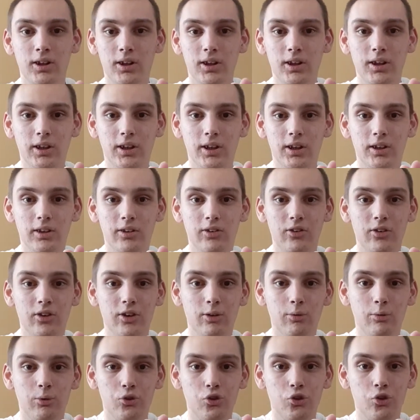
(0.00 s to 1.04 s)
and
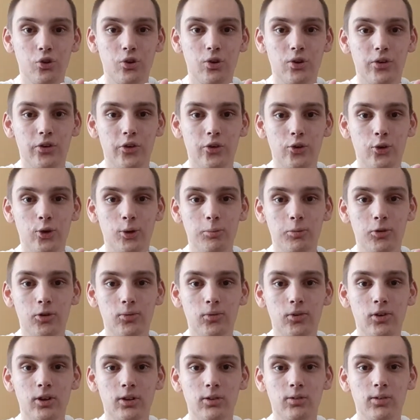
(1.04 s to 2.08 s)
which is called the Timber
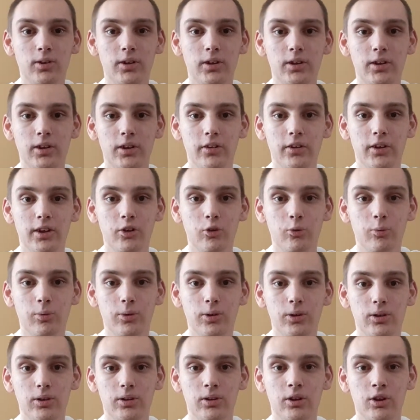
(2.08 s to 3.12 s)
Log Ride, and that's
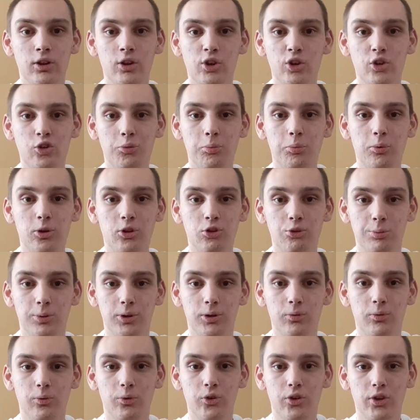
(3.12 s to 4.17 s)
what Splash
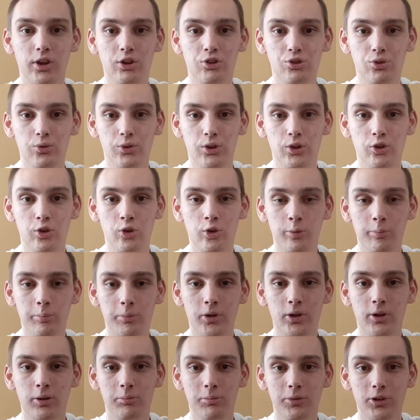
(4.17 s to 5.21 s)
Mountain was actually
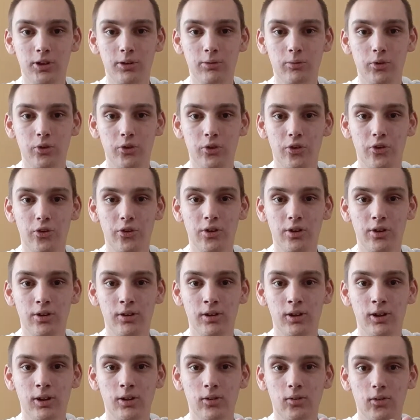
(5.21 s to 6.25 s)
inspired by, was the
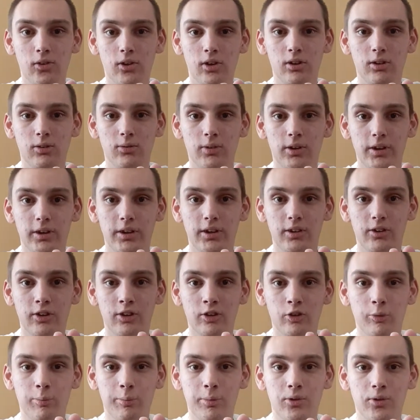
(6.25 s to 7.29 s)
log ride at
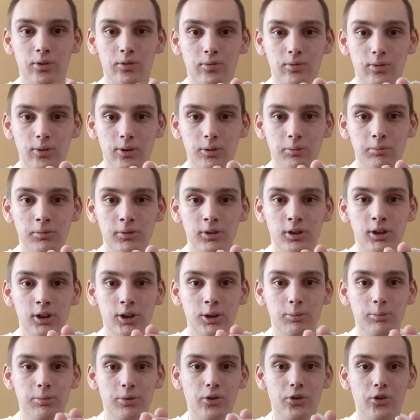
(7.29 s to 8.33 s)
Knott's Berry Farm.
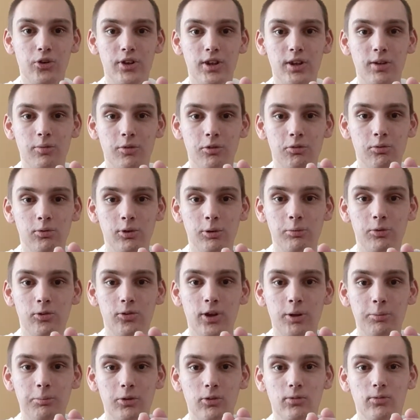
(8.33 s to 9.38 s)
Plus, they have a River
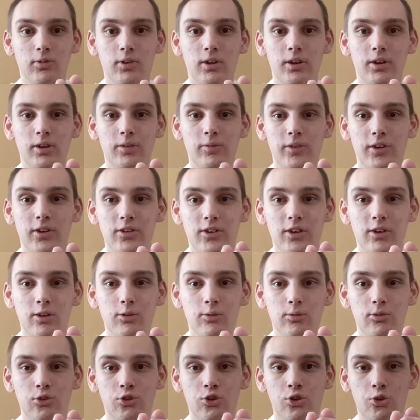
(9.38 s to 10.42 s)
Rapid ride that
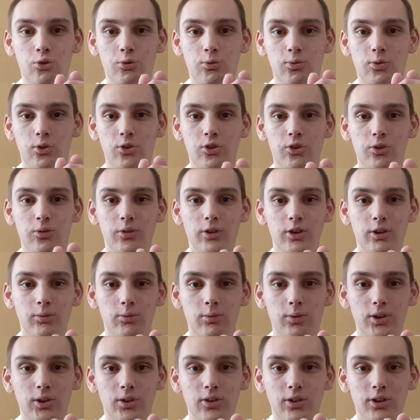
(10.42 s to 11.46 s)
they just recently
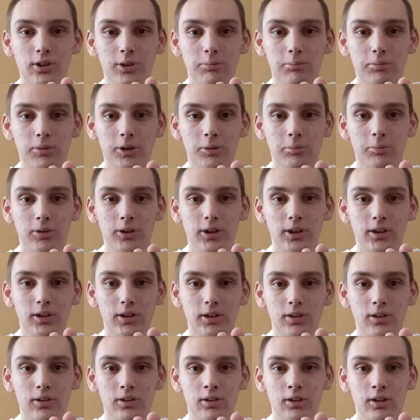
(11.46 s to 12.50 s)
redone by bringing
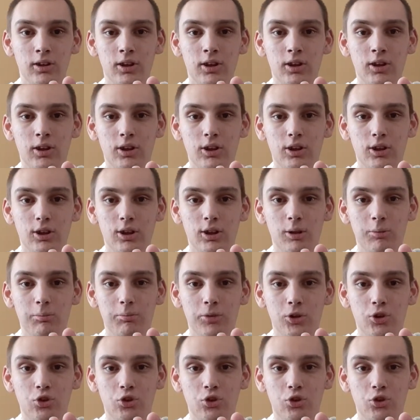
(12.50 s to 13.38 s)
in audio